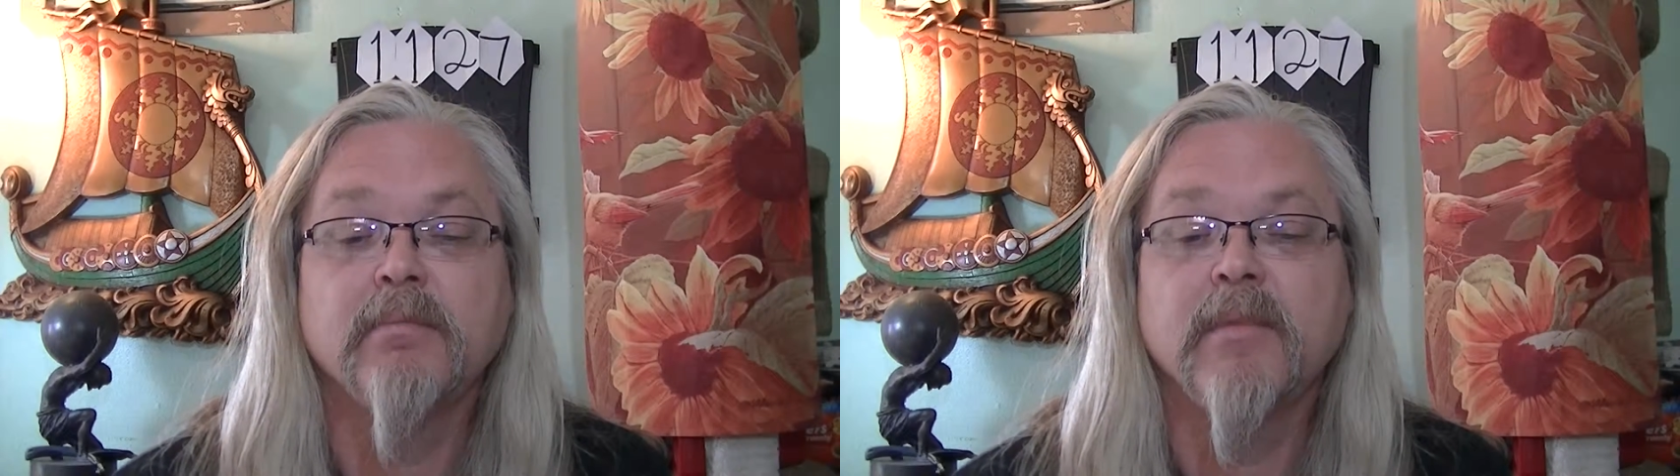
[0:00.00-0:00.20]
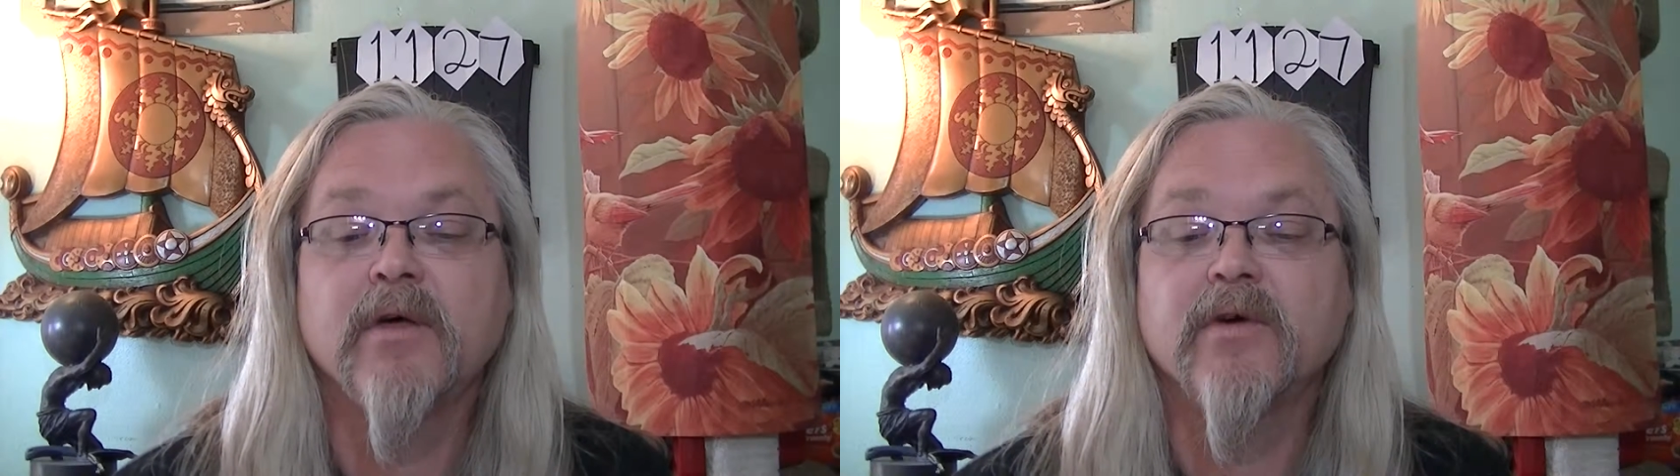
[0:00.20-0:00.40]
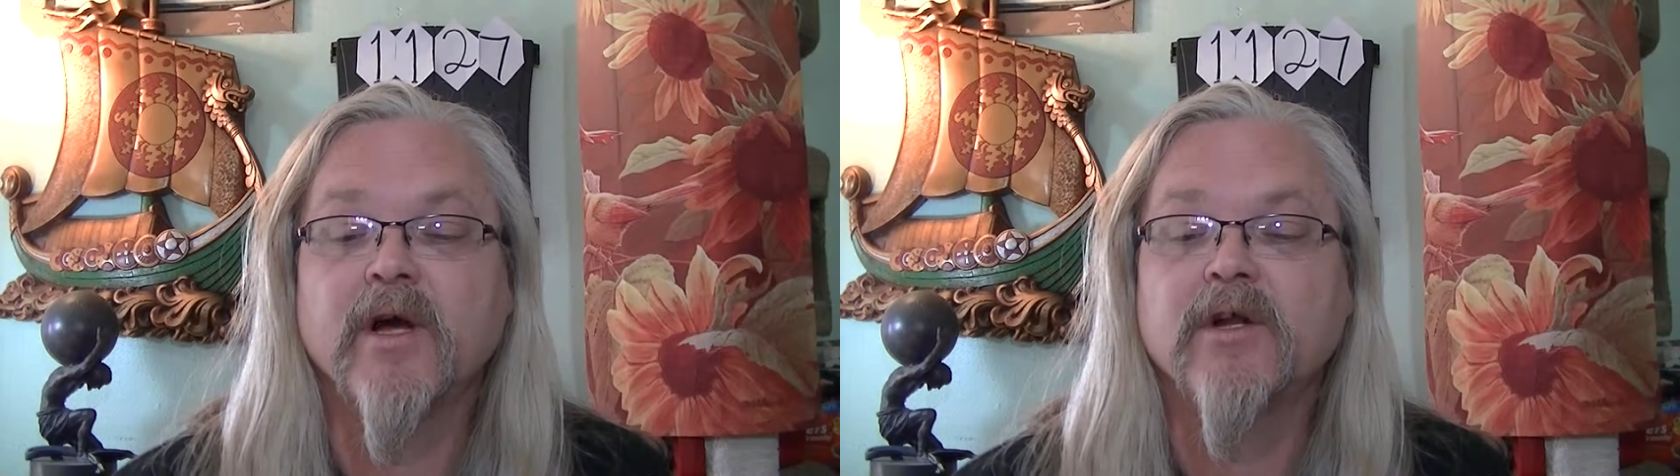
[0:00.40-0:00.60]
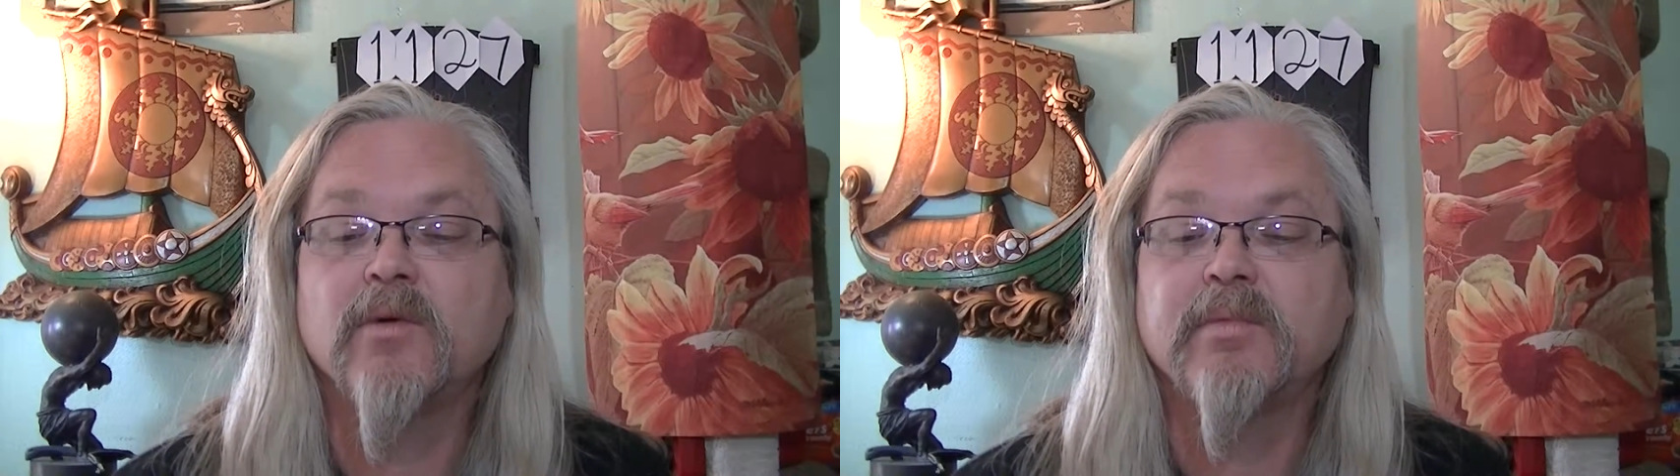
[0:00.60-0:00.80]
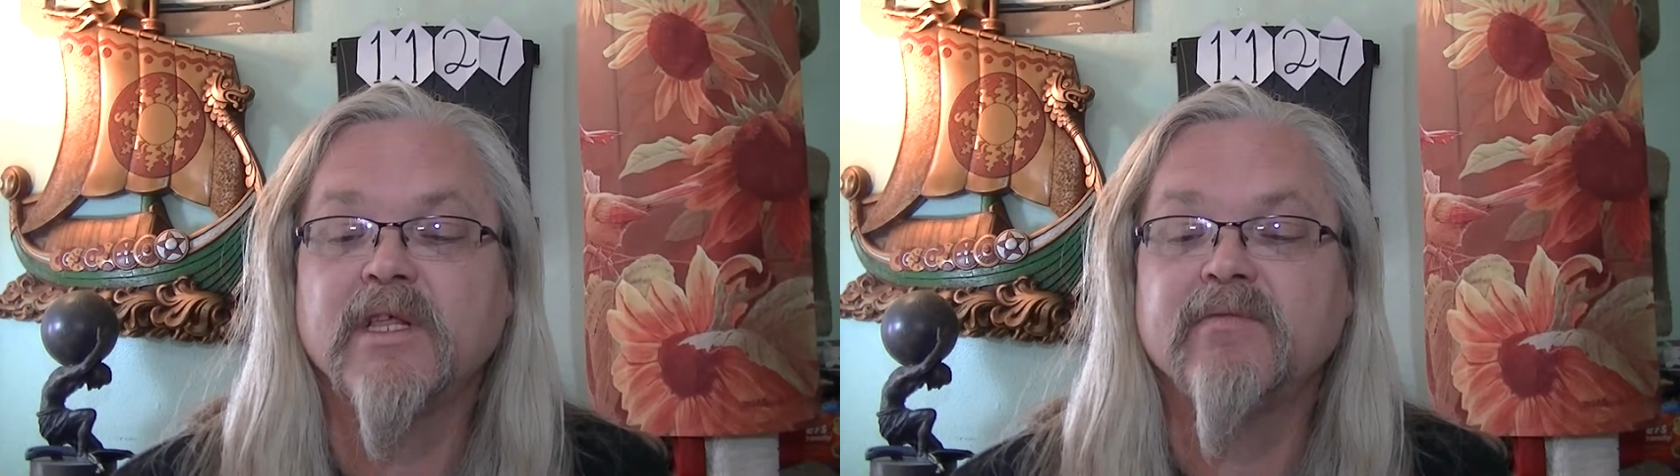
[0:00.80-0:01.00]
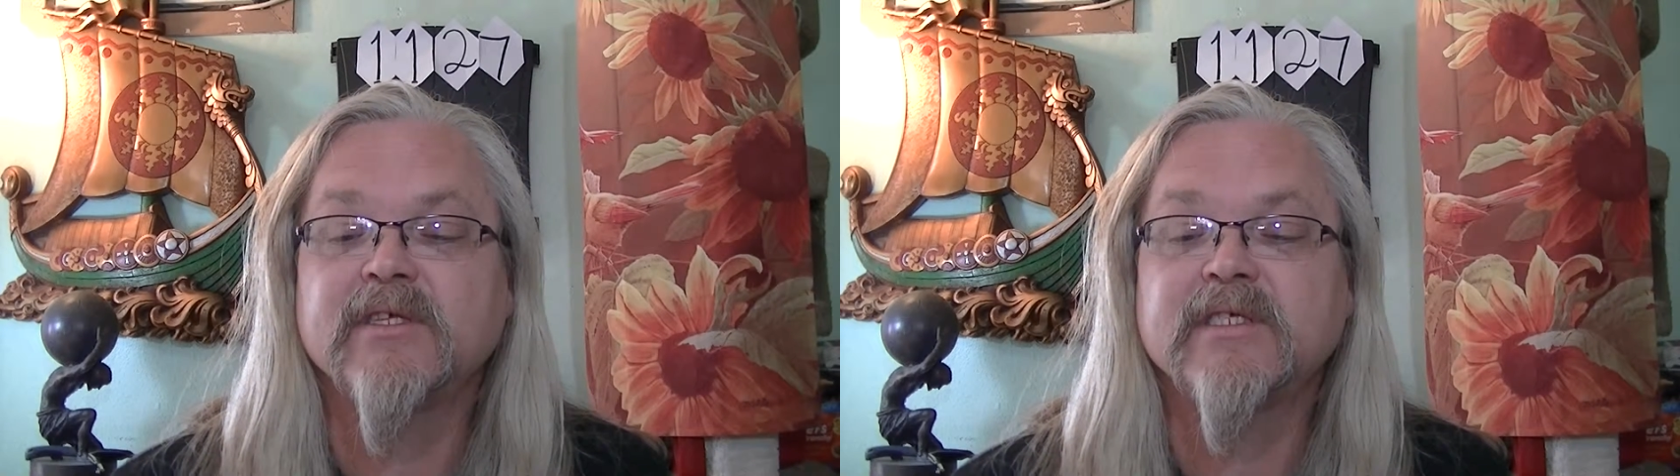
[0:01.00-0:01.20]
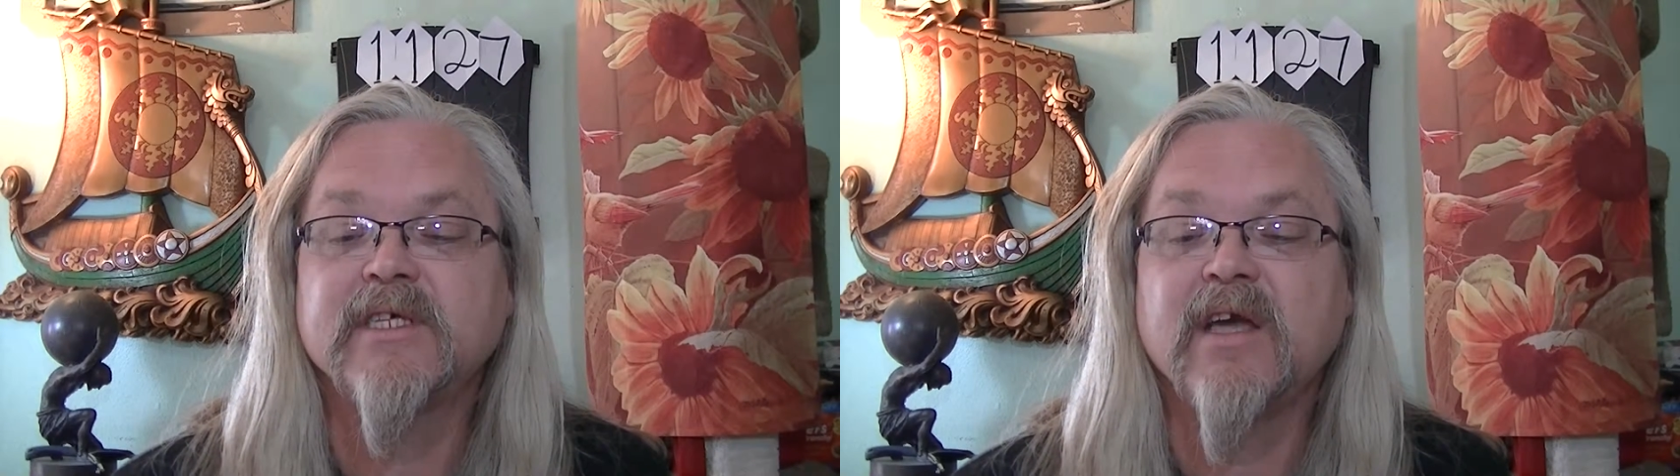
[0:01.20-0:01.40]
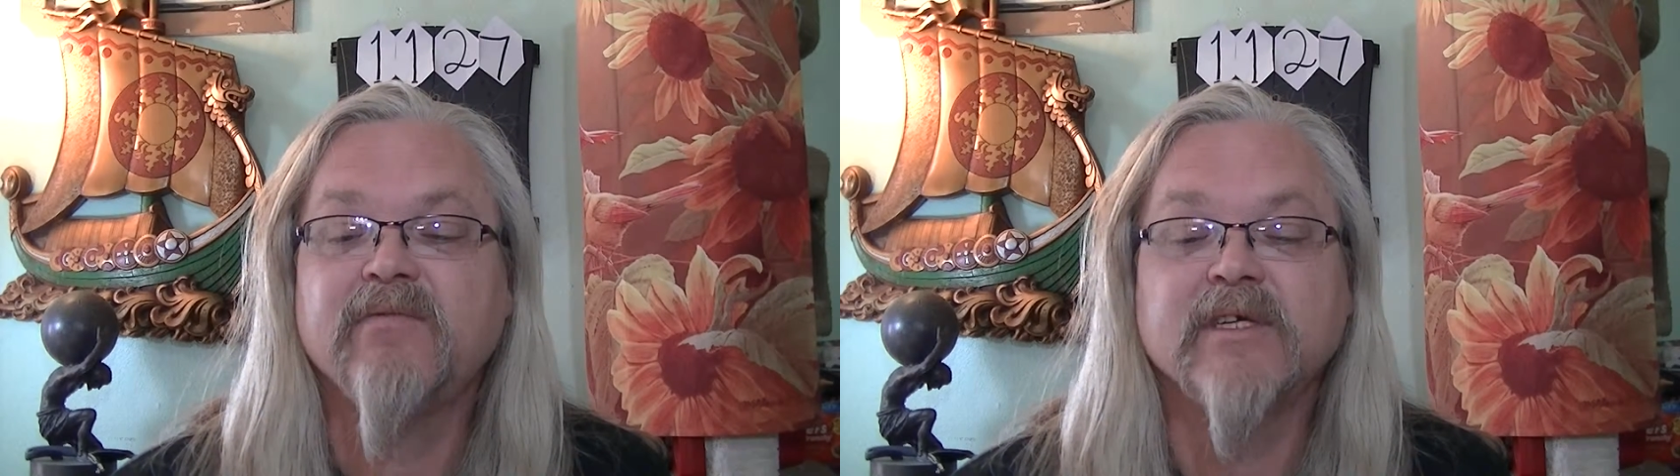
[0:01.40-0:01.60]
Mother, I don't believe it's safe